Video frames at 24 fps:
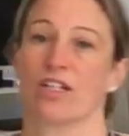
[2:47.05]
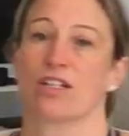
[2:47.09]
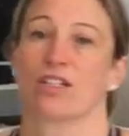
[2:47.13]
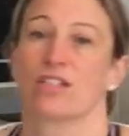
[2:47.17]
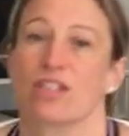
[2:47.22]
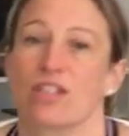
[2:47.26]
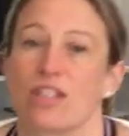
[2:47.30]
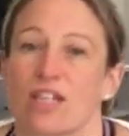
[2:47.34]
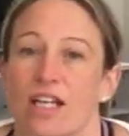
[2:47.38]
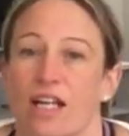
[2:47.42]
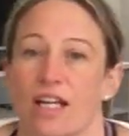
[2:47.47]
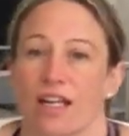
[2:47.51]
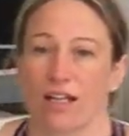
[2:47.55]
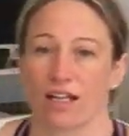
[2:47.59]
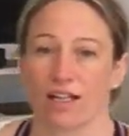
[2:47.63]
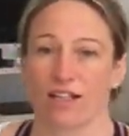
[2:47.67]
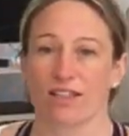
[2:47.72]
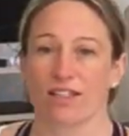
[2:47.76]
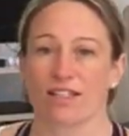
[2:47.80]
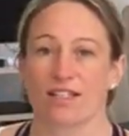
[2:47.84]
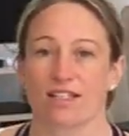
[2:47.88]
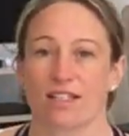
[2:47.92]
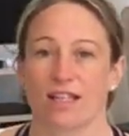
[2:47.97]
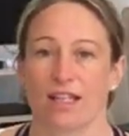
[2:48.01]
So you can
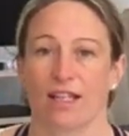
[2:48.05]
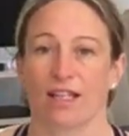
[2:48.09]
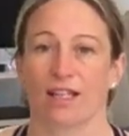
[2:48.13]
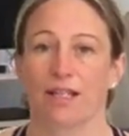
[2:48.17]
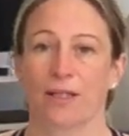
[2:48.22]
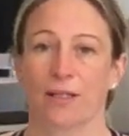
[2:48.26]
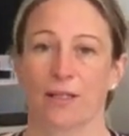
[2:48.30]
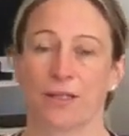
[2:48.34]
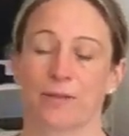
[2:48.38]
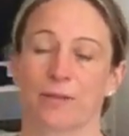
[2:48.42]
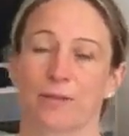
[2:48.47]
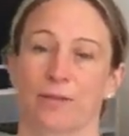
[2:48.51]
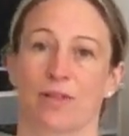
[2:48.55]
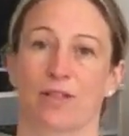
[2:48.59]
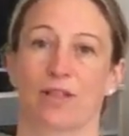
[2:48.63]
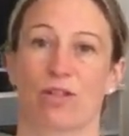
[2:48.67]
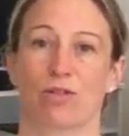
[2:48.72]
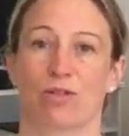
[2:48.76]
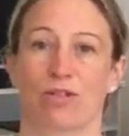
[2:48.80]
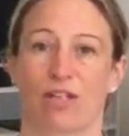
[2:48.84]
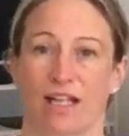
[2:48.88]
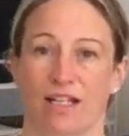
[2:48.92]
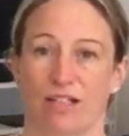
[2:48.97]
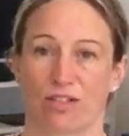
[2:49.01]
either sit with
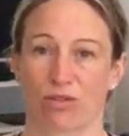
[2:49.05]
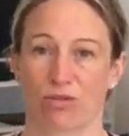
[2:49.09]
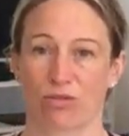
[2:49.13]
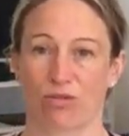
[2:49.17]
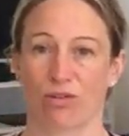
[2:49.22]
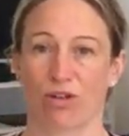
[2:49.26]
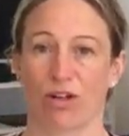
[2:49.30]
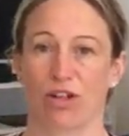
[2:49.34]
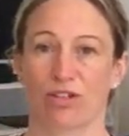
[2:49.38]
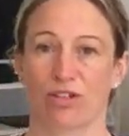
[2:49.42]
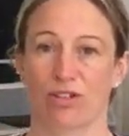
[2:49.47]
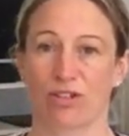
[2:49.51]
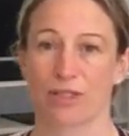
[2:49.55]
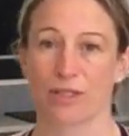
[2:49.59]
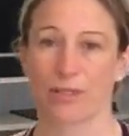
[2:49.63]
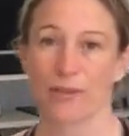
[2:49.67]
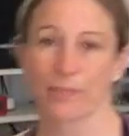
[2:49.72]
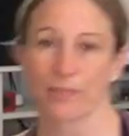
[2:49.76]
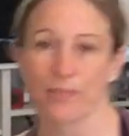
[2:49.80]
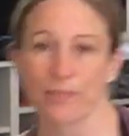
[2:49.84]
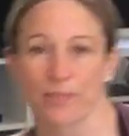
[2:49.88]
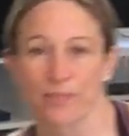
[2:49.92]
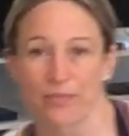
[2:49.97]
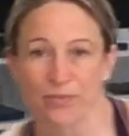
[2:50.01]
your legs crossed,
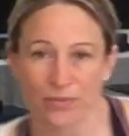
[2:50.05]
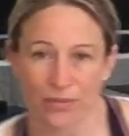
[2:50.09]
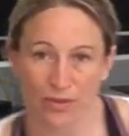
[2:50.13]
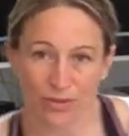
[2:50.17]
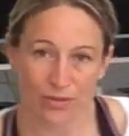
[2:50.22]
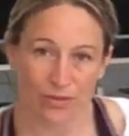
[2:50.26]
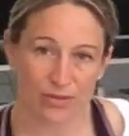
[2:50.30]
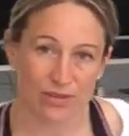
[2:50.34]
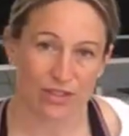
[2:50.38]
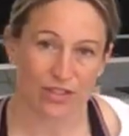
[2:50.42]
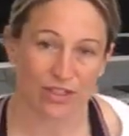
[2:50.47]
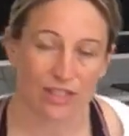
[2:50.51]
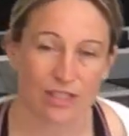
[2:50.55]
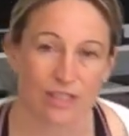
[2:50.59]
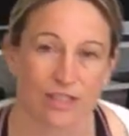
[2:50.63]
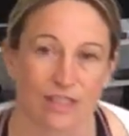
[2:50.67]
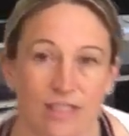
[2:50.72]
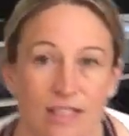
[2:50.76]
or you can